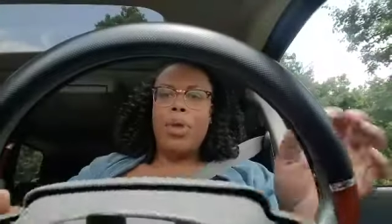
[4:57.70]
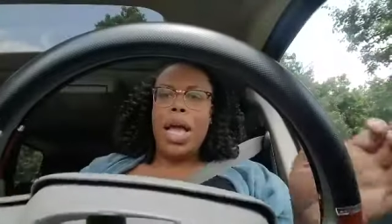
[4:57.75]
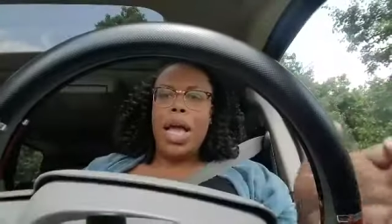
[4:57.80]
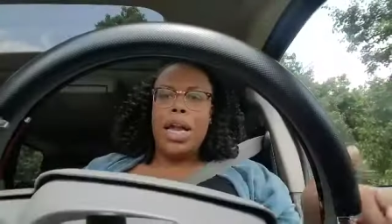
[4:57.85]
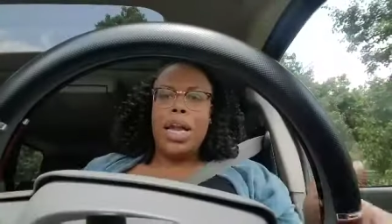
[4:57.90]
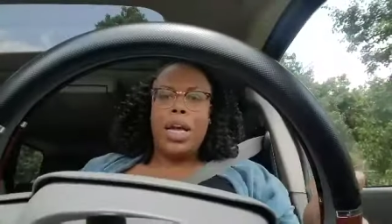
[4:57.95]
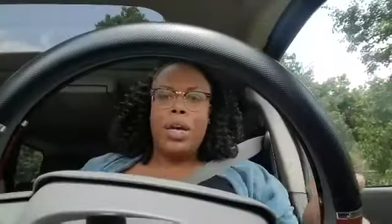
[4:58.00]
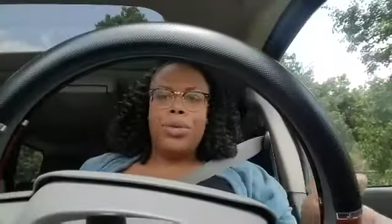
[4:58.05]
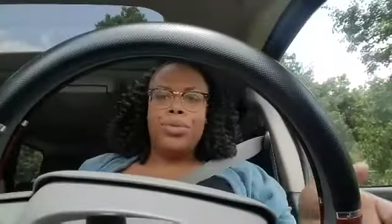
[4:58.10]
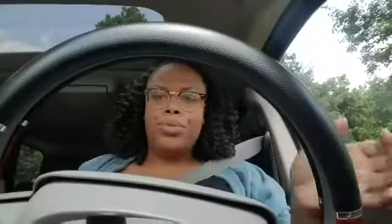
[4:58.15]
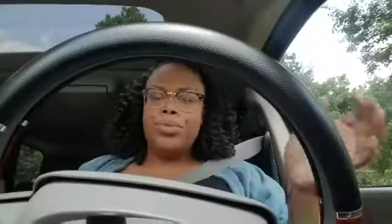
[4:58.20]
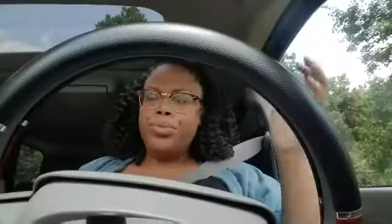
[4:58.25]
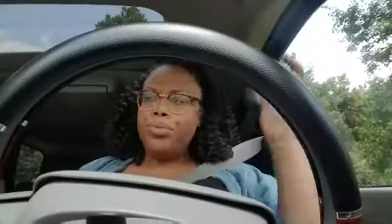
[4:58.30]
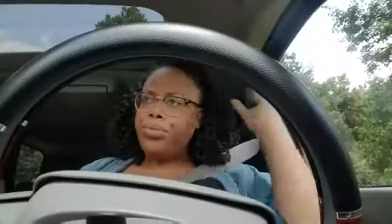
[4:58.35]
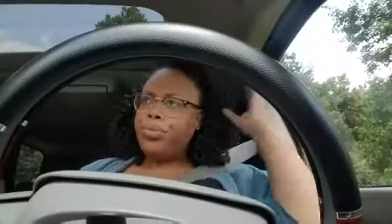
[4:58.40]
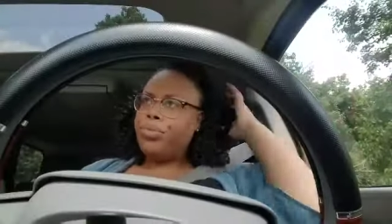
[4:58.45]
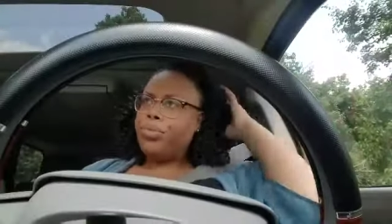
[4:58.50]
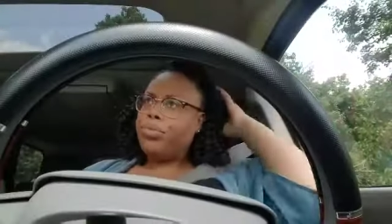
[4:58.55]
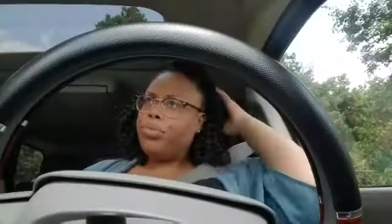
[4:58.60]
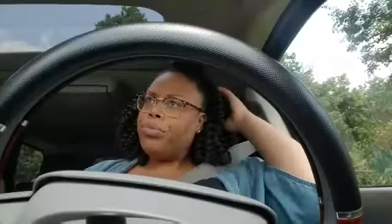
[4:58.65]
I don't.
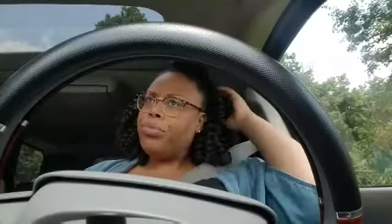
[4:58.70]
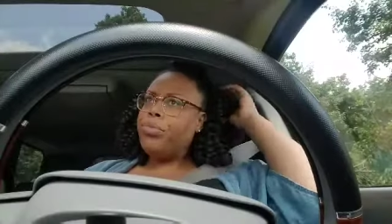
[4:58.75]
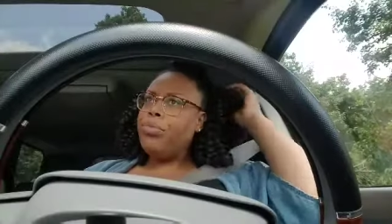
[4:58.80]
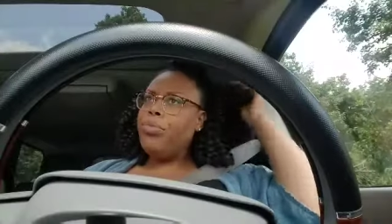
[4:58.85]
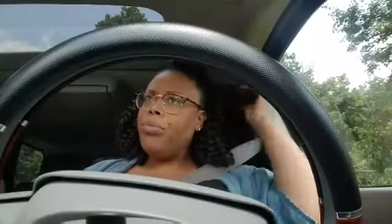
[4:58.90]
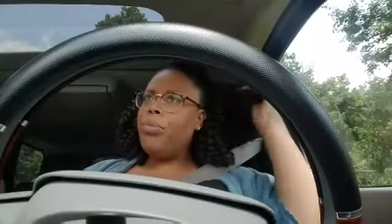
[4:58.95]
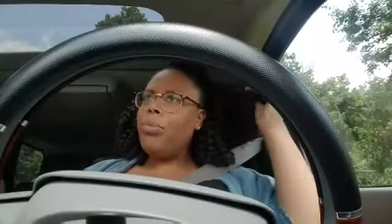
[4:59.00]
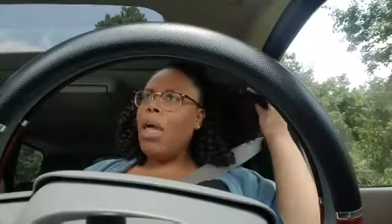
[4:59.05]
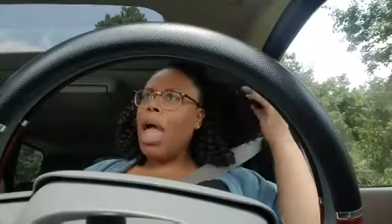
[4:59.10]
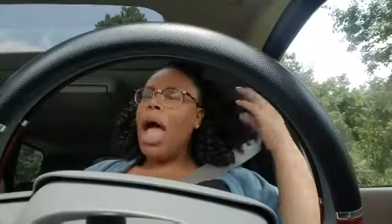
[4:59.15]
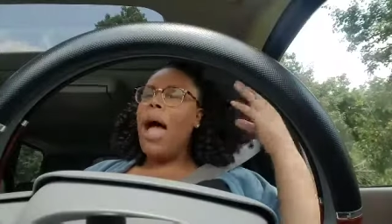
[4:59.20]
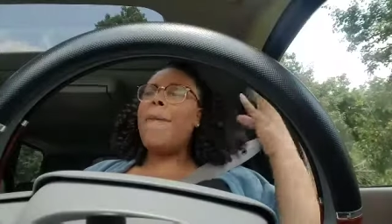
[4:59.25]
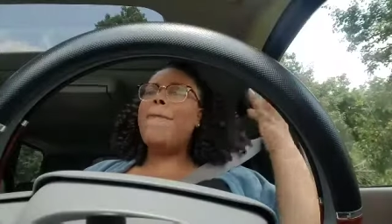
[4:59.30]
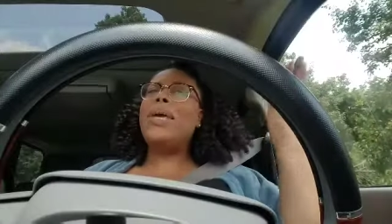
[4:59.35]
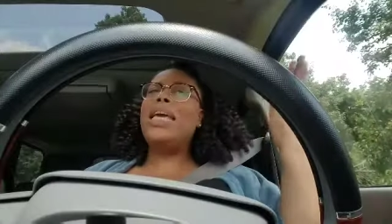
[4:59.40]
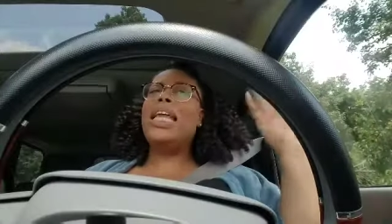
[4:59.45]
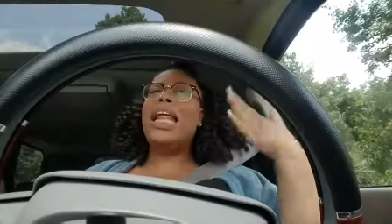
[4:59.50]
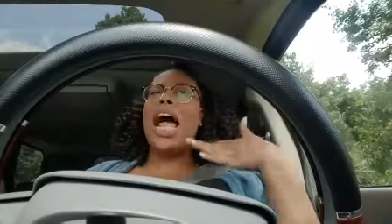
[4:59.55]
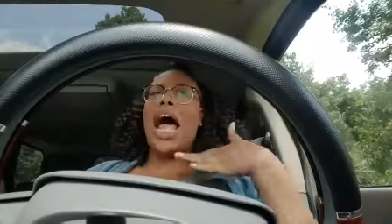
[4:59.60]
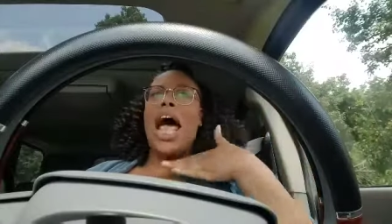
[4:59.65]
I
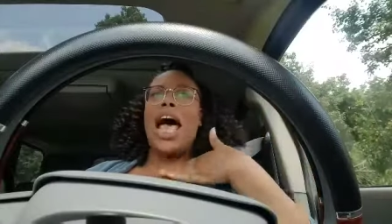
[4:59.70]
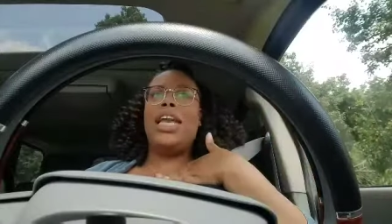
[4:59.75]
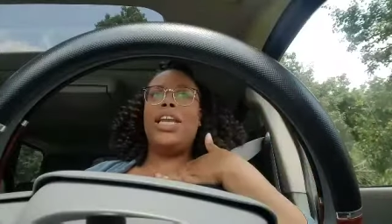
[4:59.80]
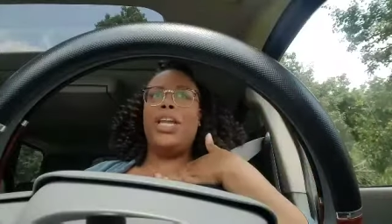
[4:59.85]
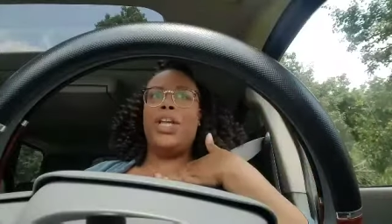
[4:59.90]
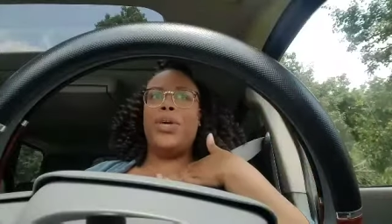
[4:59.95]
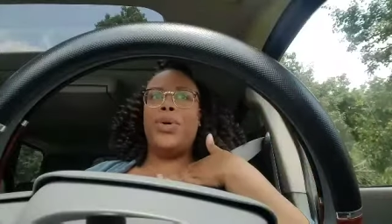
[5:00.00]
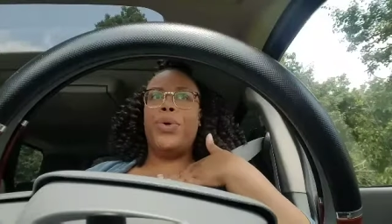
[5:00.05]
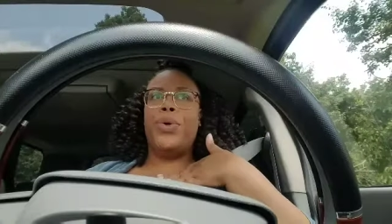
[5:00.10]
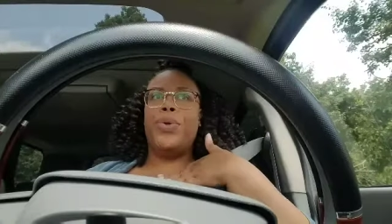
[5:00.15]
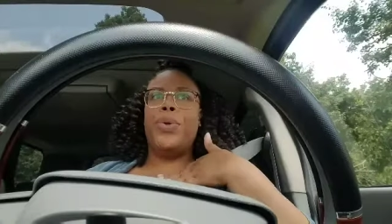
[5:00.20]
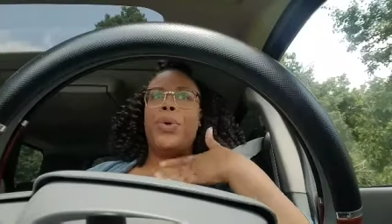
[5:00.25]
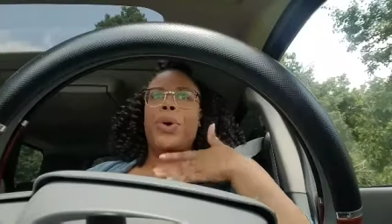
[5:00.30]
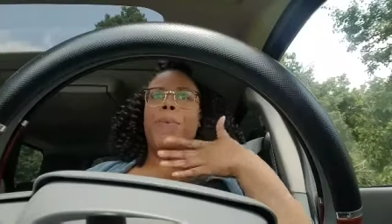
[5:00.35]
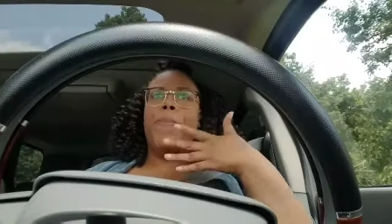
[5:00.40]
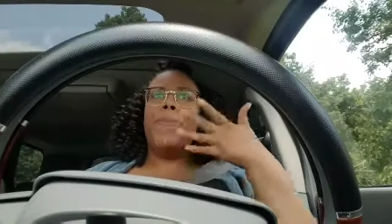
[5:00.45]
mean, I do.